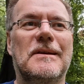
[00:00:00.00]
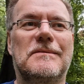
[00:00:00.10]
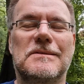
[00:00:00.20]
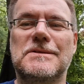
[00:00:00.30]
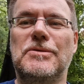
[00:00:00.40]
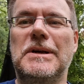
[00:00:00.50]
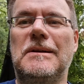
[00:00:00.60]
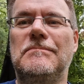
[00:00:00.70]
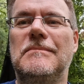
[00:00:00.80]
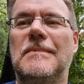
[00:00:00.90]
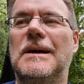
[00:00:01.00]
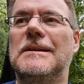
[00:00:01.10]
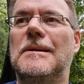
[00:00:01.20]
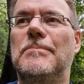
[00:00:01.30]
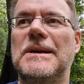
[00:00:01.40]
the soil, and
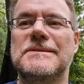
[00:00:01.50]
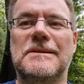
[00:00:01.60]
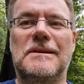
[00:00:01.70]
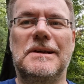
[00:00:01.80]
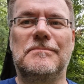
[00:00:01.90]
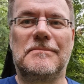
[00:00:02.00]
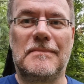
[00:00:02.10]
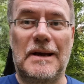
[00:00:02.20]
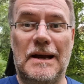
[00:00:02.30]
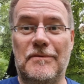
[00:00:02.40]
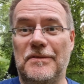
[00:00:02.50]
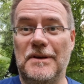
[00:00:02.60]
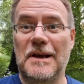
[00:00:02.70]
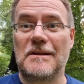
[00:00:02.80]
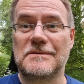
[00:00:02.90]
then basically
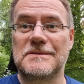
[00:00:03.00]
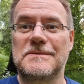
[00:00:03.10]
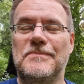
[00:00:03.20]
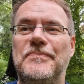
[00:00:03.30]
everything else.